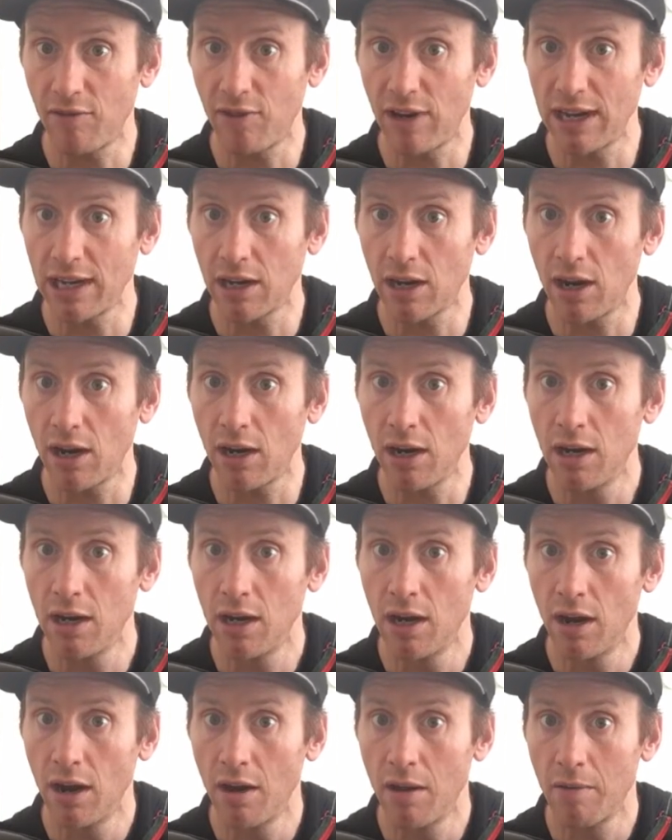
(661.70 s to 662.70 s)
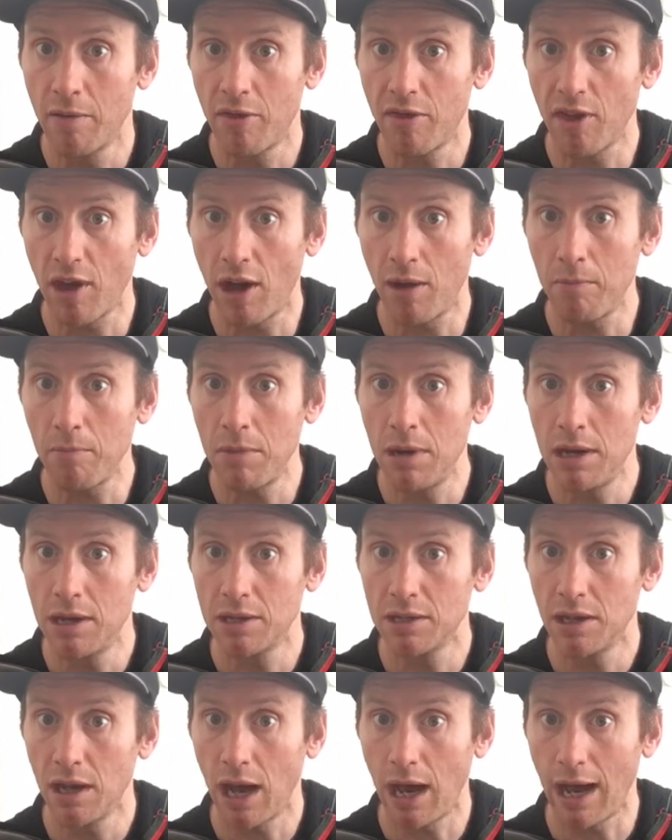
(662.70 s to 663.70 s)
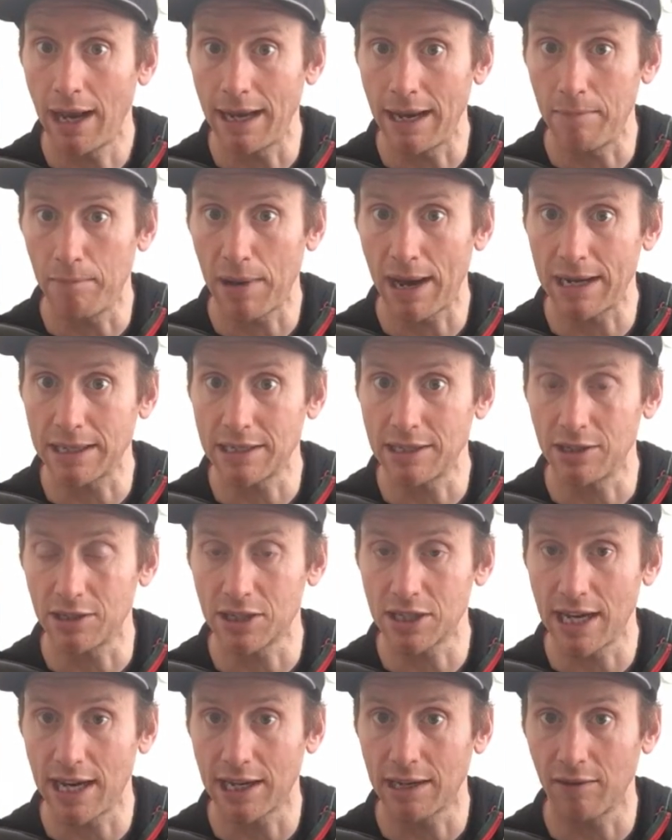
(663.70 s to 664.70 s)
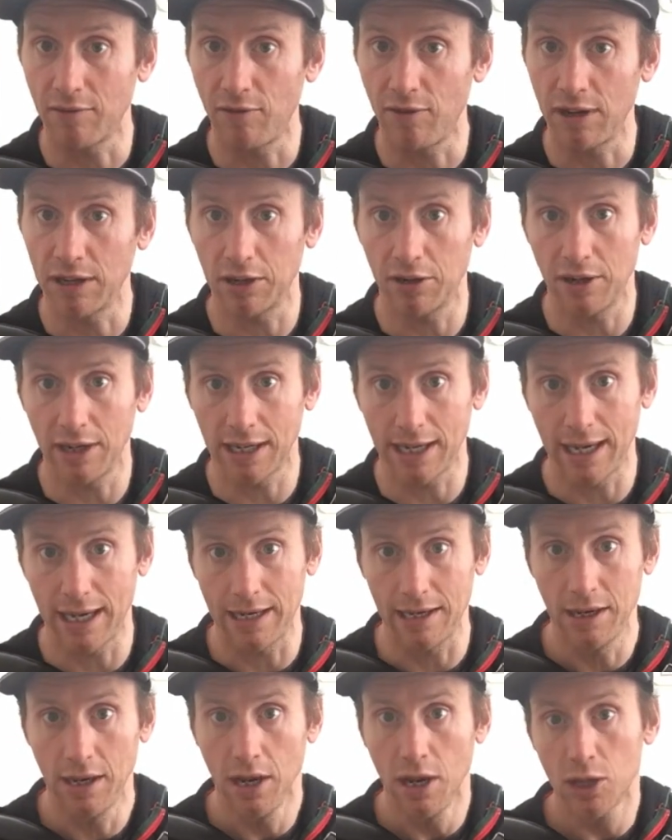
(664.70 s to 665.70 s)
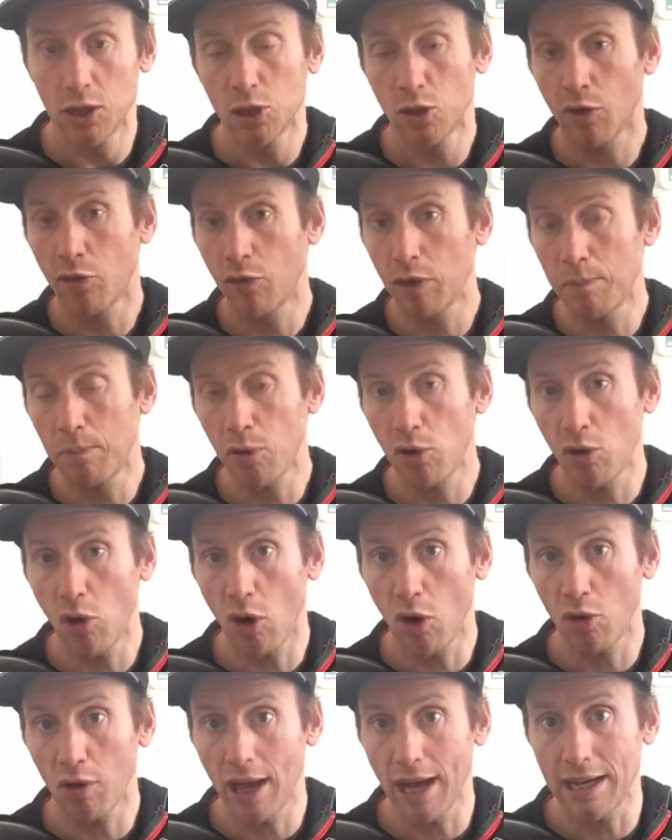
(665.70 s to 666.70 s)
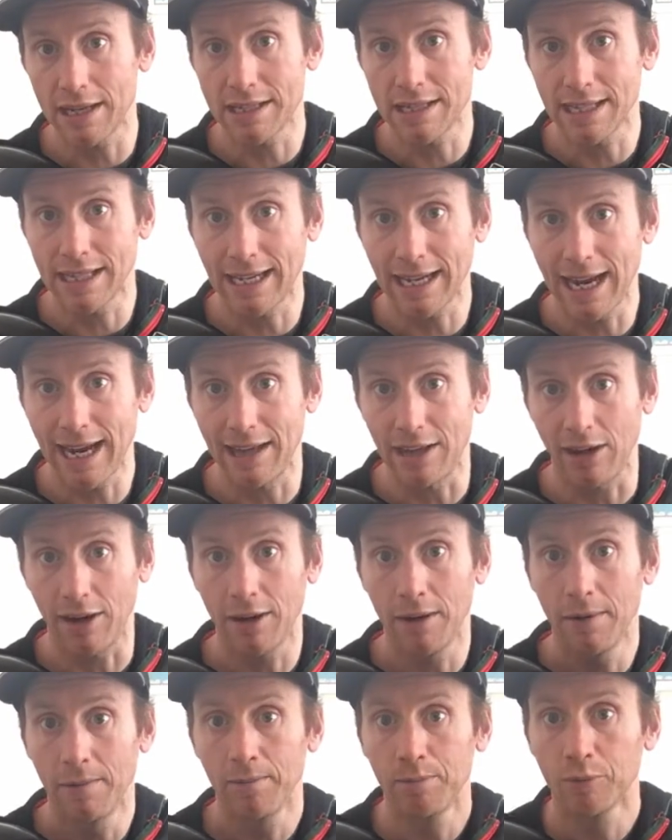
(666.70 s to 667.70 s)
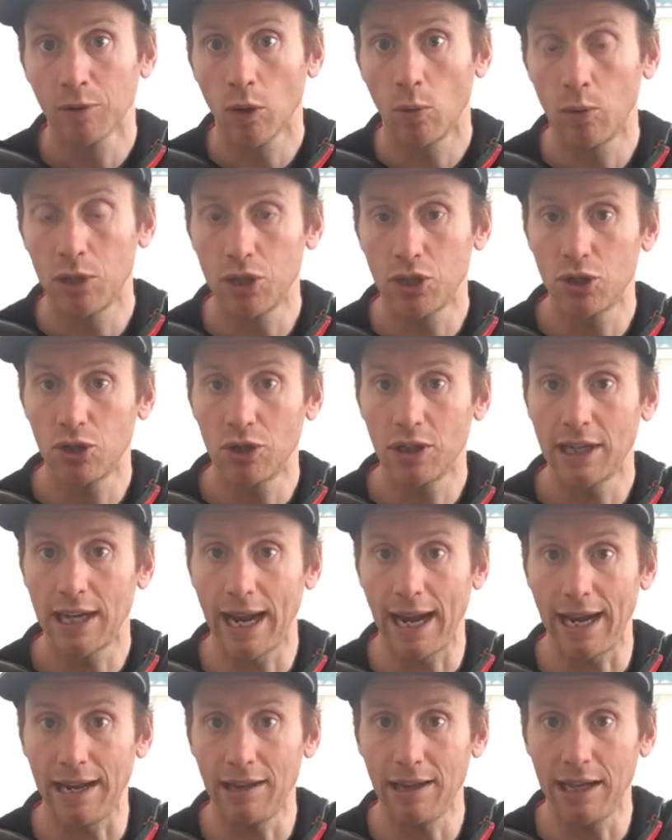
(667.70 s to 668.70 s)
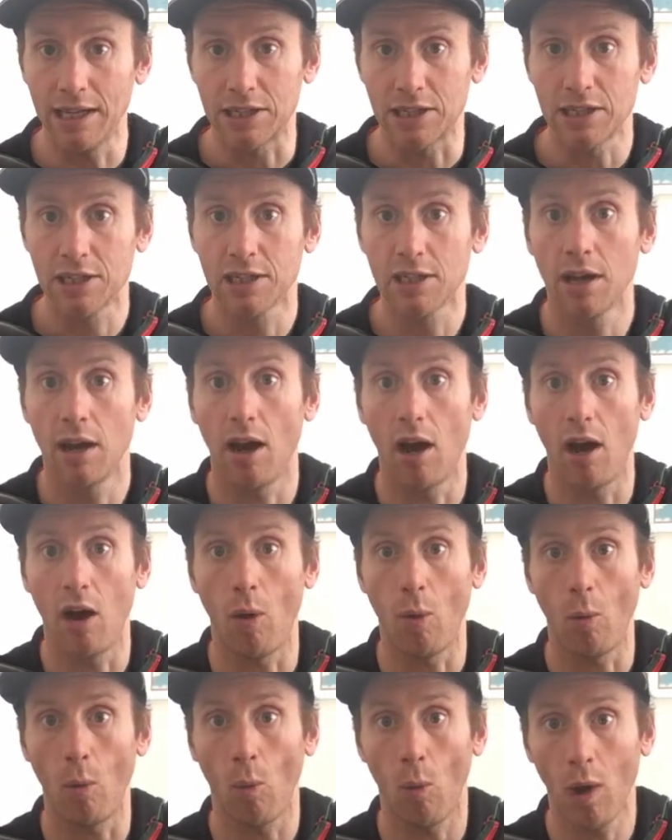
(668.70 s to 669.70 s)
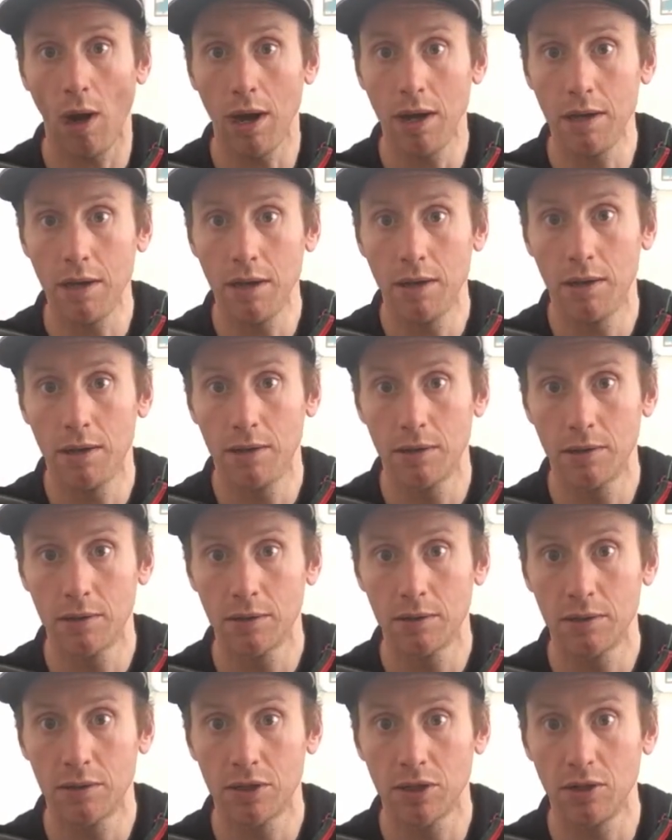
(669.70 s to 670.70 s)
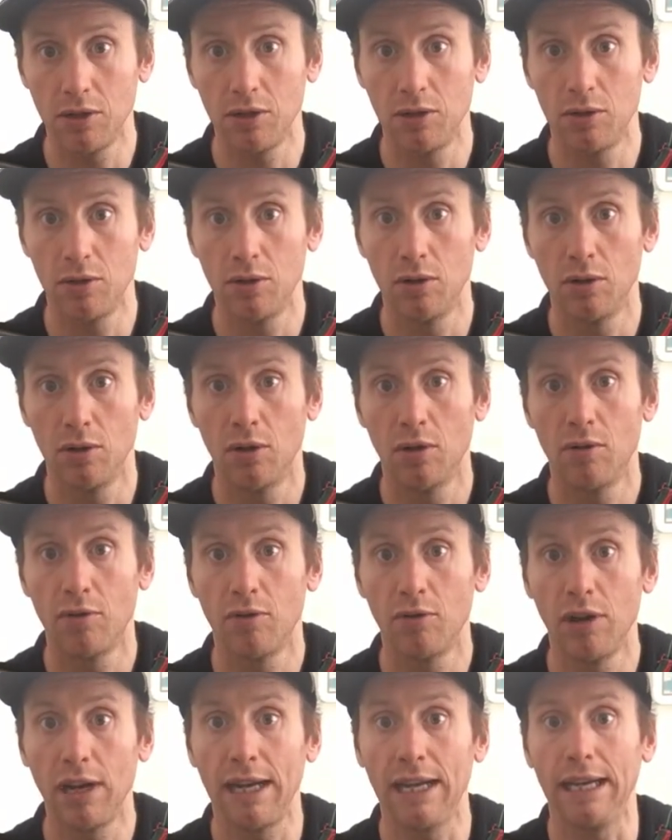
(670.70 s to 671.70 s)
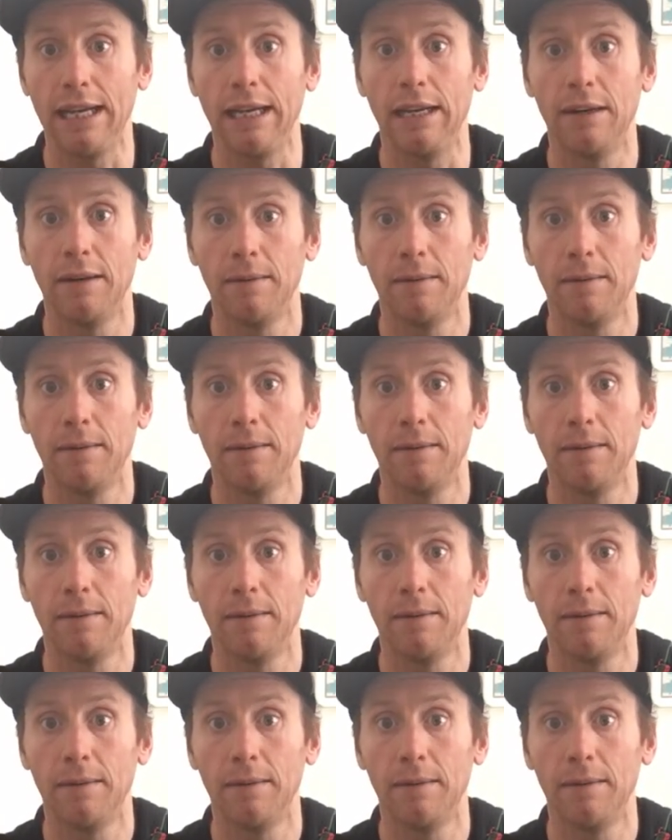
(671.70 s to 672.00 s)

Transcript: finger, thumb, and then back to your second finger again. So if we put all that together, we should get this. 1, 2, 3.